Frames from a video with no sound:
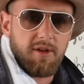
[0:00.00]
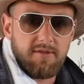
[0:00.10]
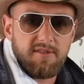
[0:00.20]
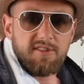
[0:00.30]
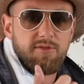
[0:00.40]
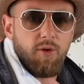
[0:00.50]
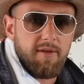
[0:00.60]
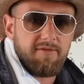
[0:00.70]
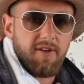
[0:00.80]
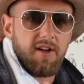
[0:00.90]
me
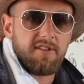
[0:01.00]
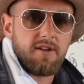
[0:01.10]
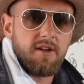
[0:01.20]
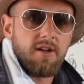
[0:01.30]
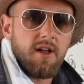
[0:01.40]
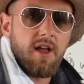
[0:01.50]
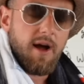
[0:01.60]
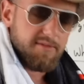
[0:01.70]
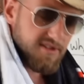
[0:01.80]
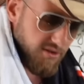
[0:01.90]
swipe files.
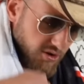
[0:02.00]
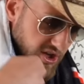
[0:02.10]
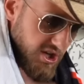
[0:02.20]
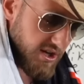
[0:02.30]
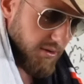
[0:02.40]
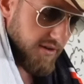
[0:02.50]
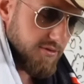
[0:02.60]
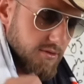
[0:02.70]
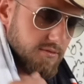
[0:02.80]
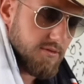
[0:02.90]
I'm sitting there eating my
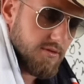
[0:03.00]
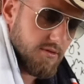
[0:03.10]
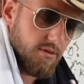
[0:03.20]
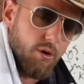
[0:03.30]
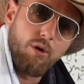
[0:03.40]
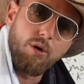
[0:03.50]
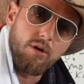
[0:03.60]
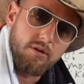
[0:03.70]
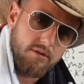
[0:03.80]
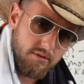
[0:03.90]
food. Oh,